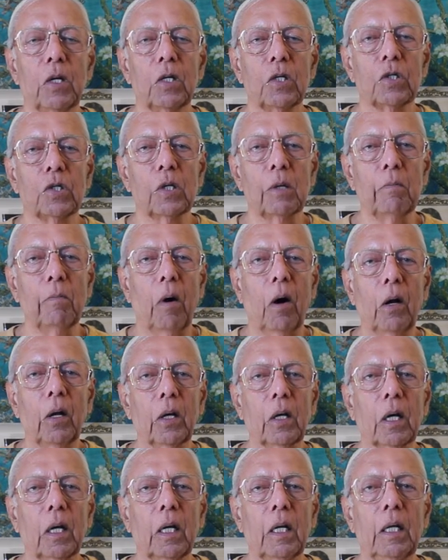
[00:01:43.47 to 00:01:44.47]

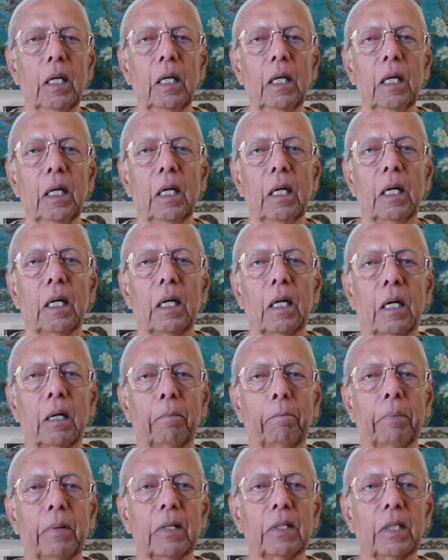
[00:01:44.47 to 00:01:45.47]
symbolically
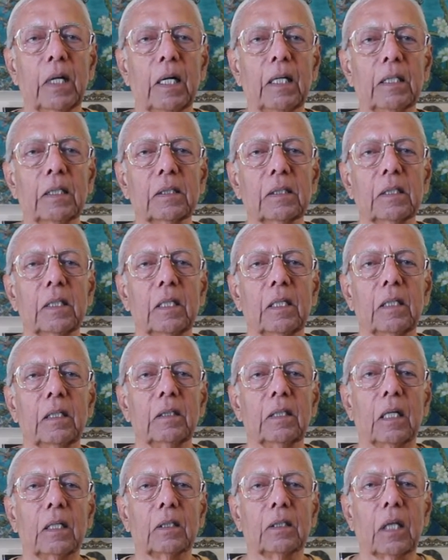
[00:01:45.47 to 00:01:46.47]
represents
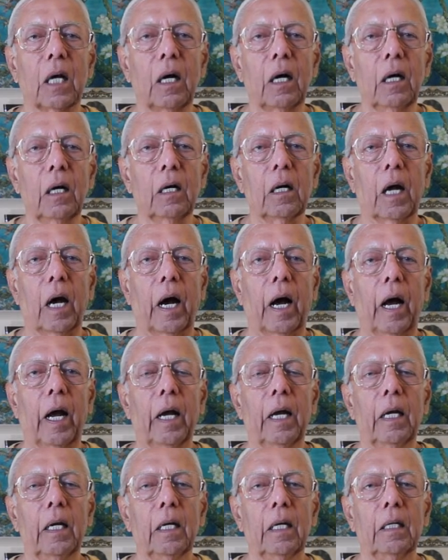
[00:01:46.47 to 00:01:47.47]
the third
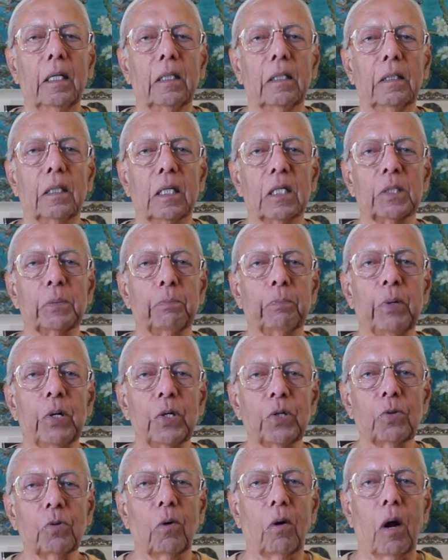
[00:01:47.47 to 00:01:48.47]
eye, the
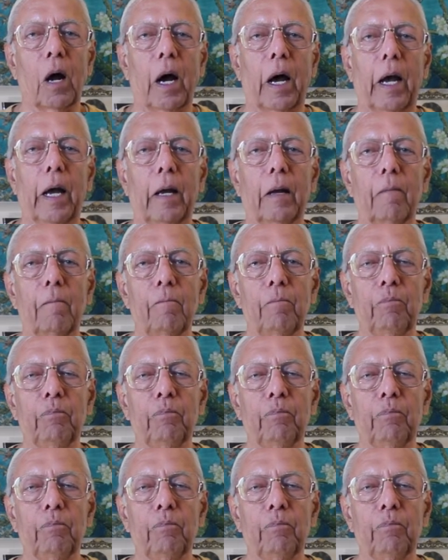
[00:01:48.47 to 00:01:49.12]
spiritual eye.